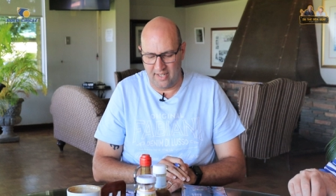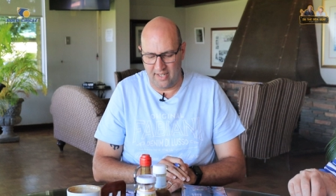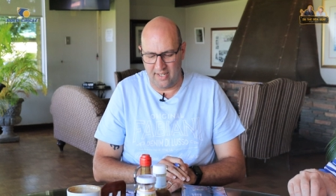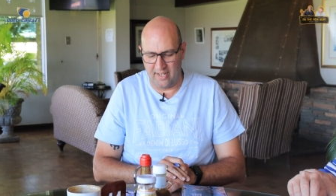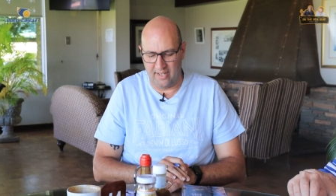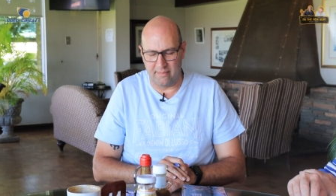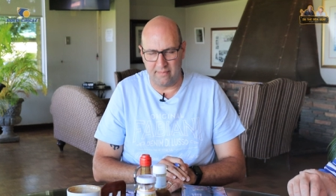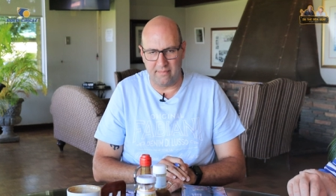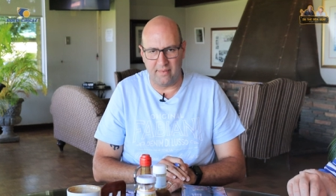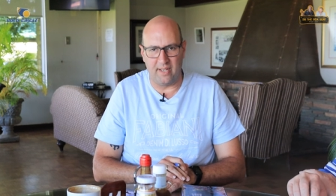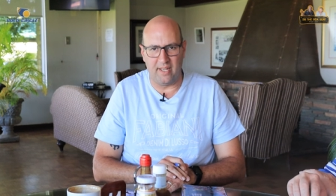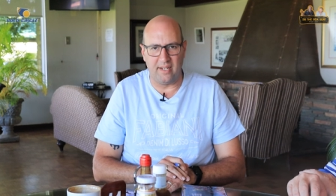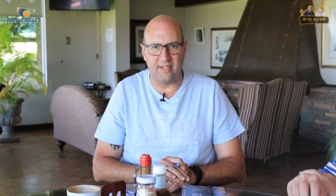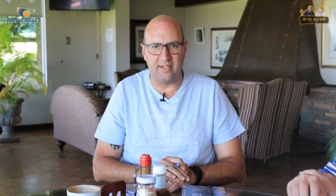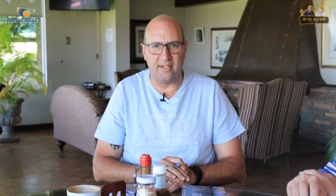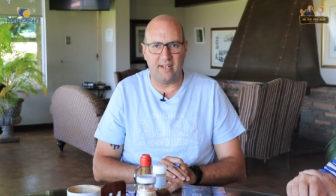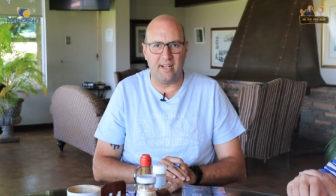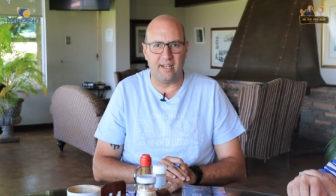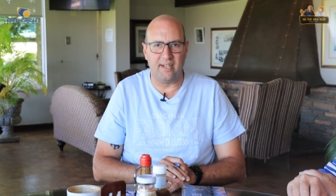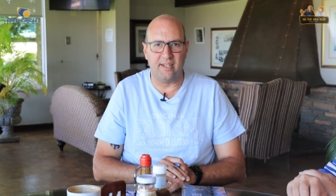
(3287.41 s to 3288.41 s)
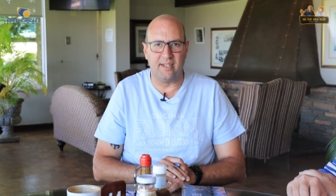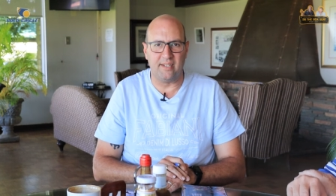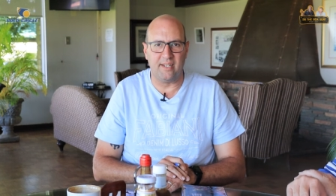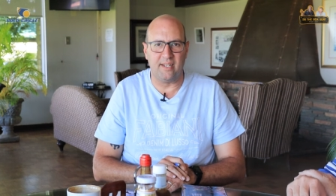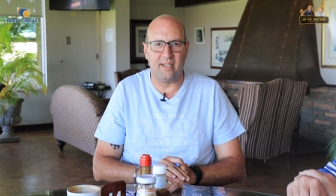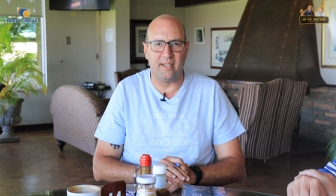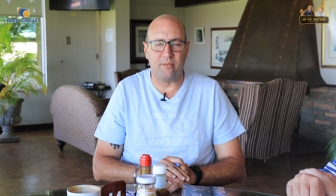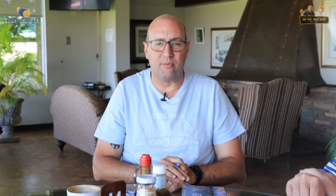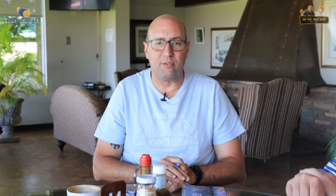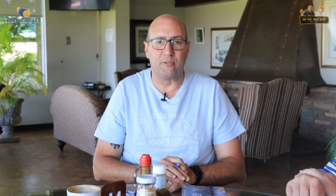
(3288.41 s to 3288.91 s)
Um, and, and
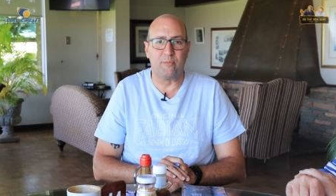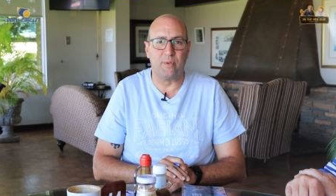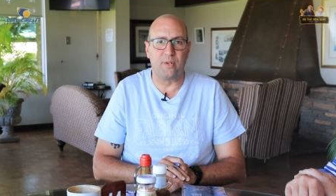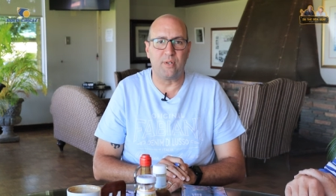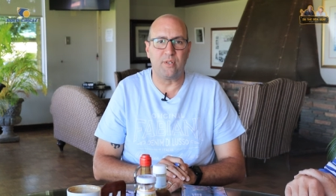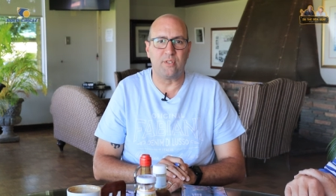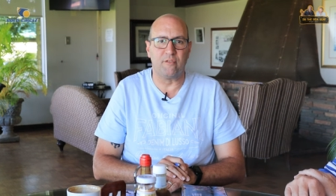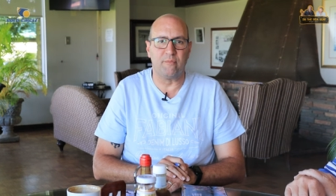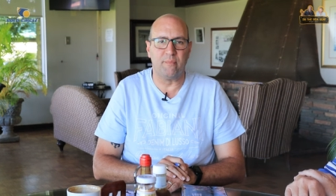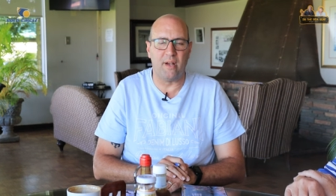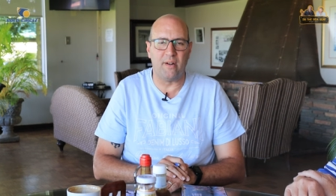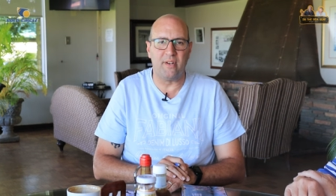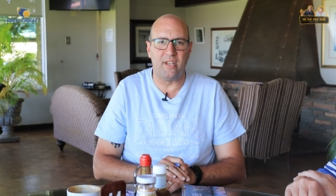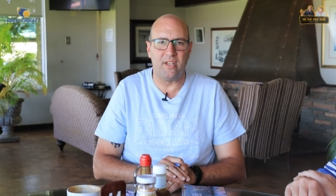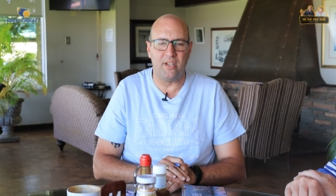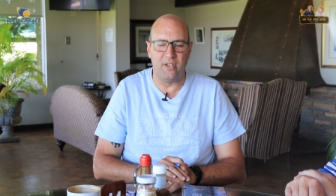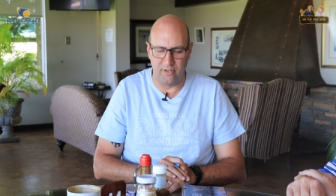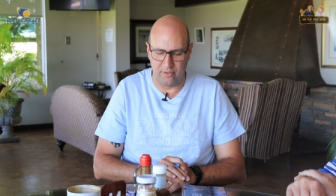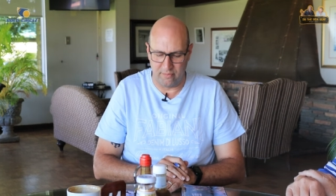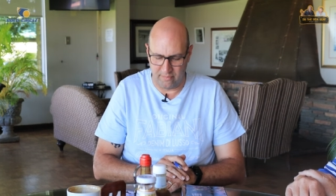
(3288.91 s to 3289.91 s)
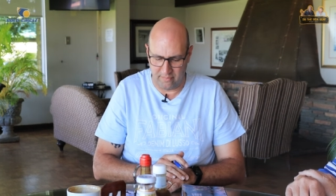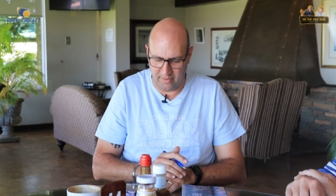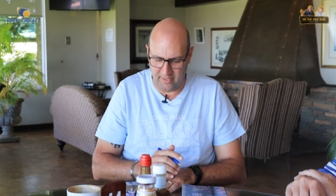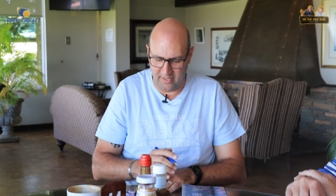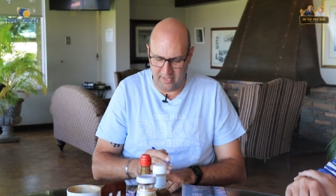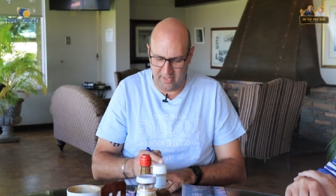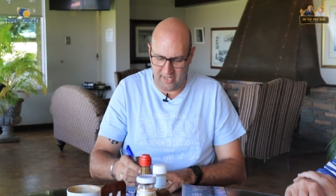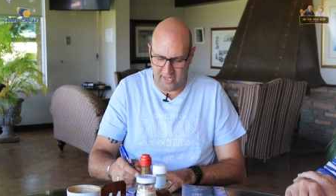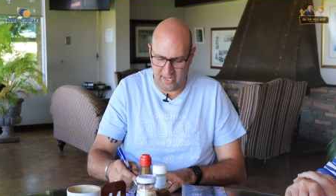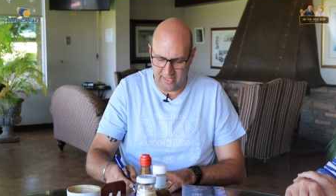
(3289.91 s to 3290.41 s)
it was because of Murray Hume
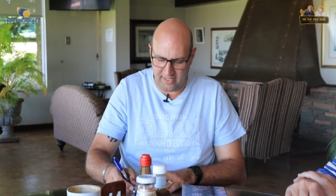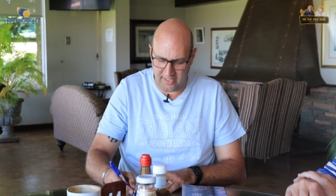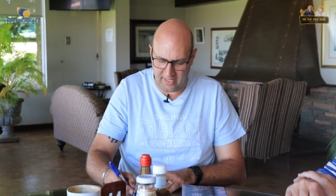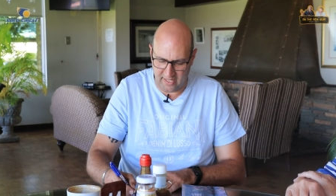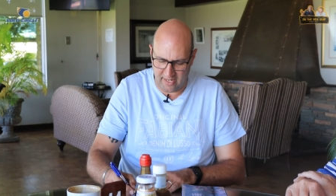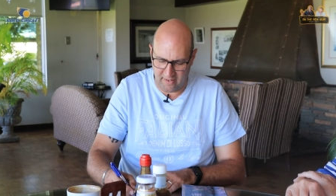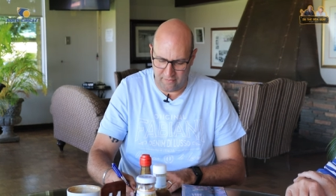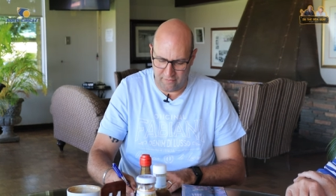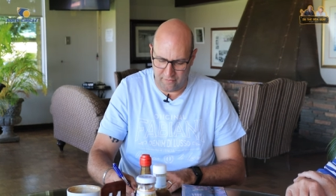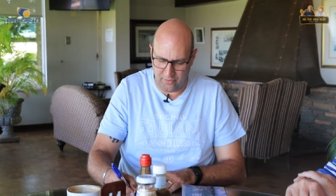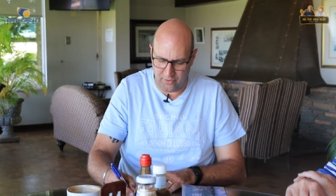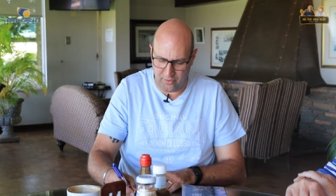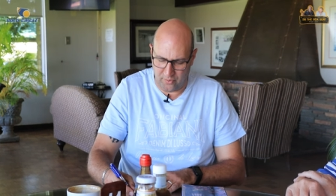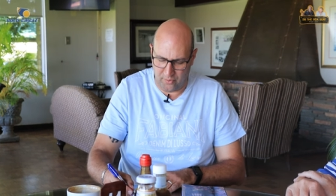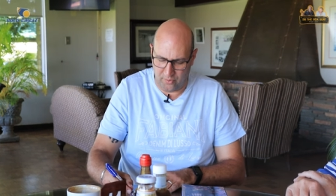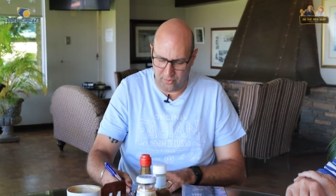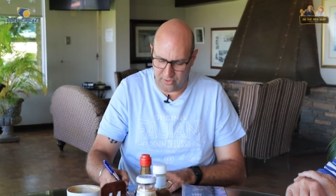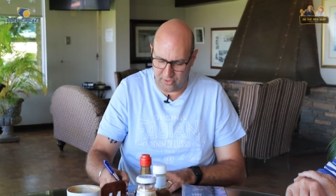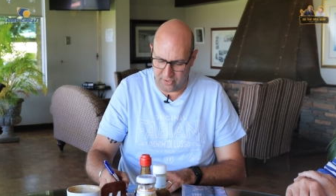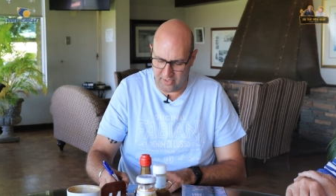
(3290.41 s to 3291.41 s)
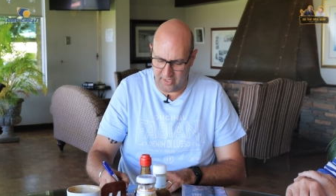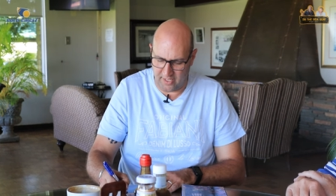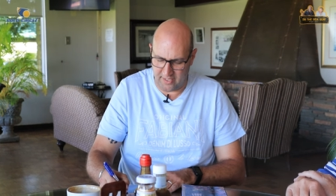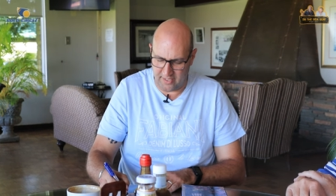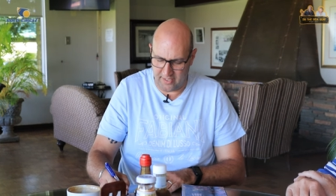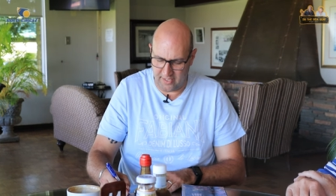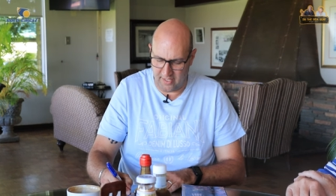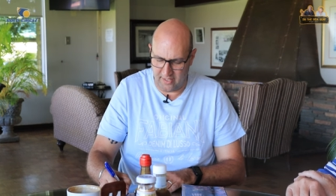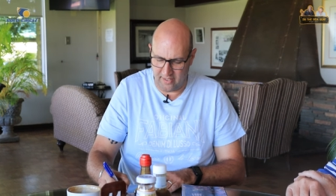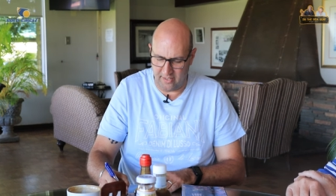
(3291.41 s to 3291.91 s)
and his love for the horse
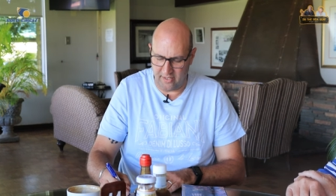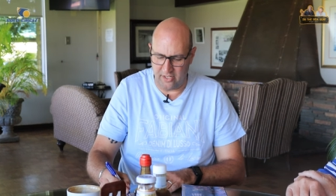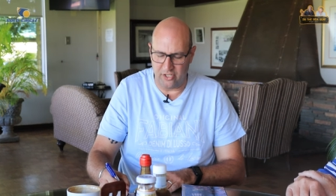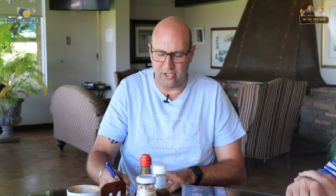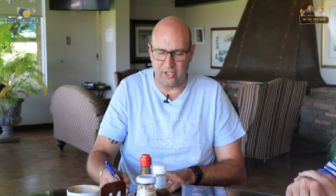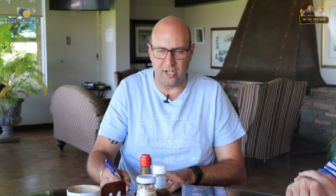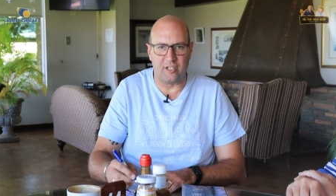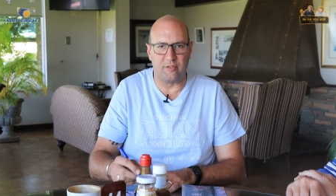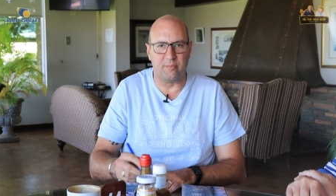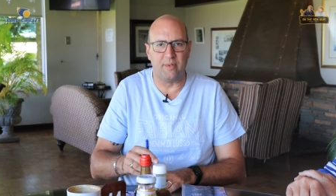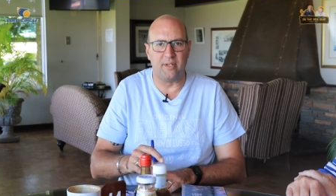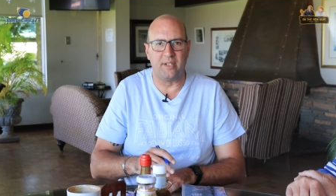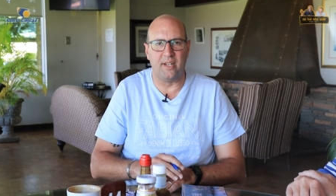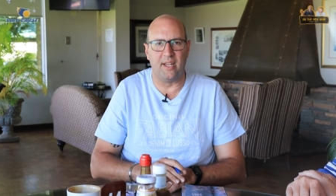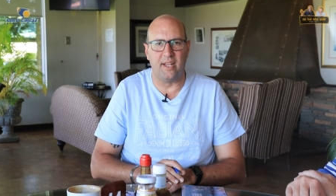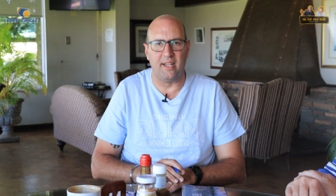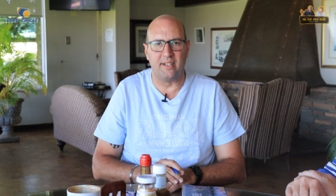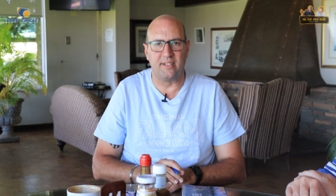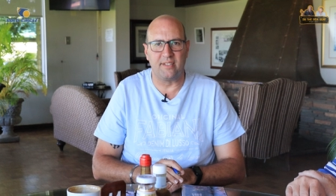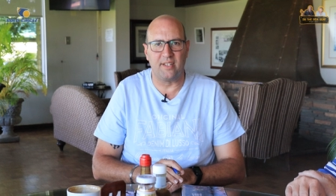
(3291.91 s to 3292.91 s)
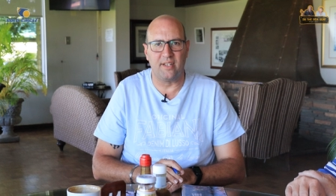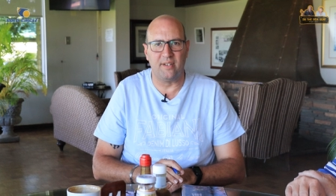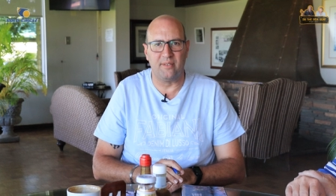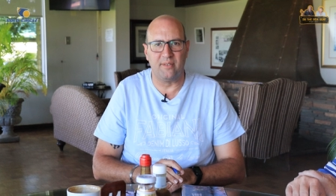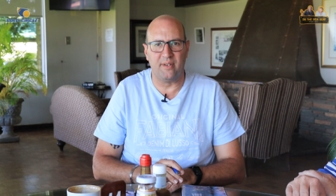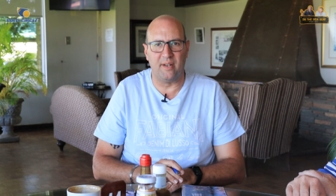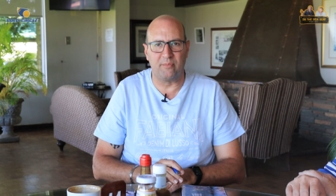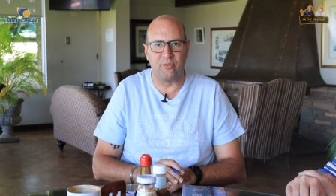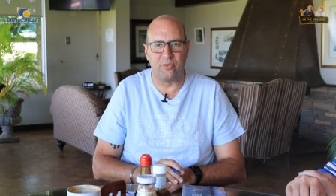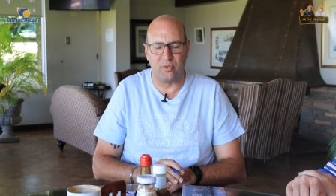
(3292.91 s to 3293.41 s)
that uh, Judgment Day.
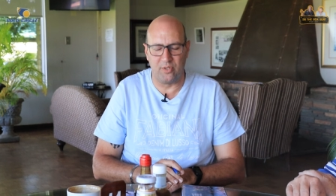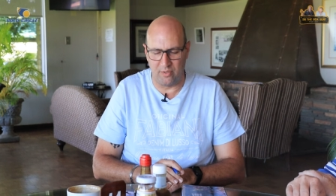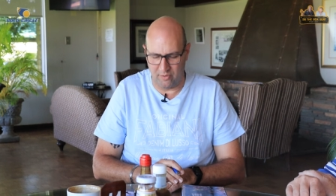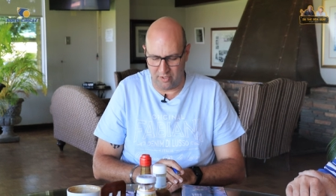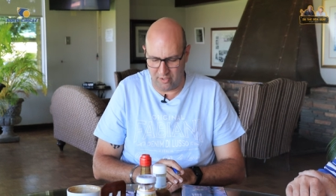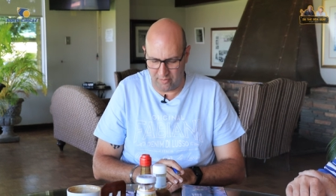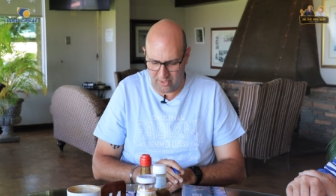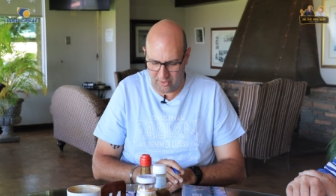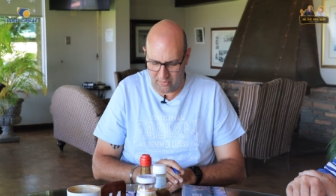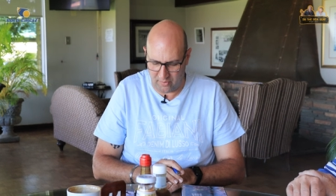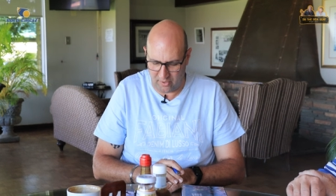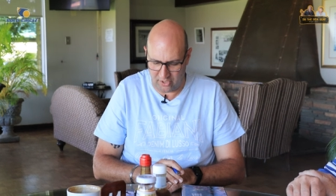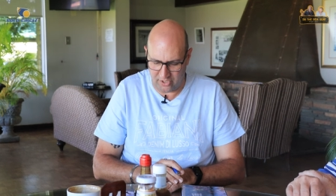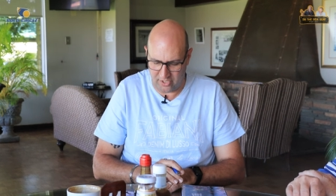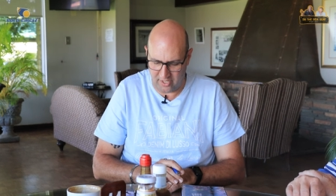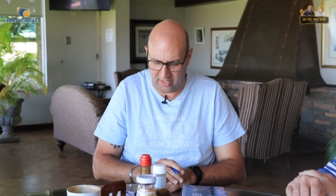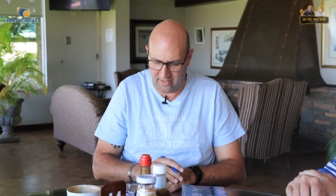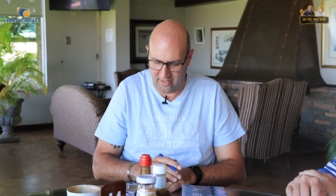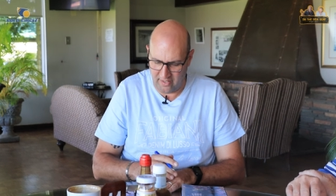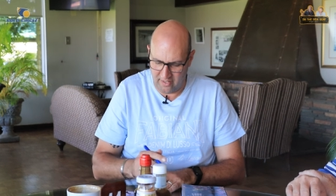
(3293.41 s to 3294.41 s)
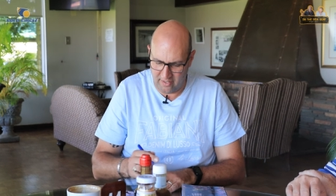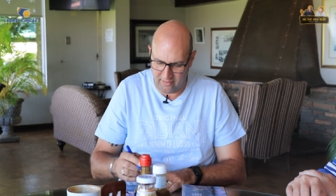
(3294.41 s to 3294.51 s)
So I'm sure he would have been watching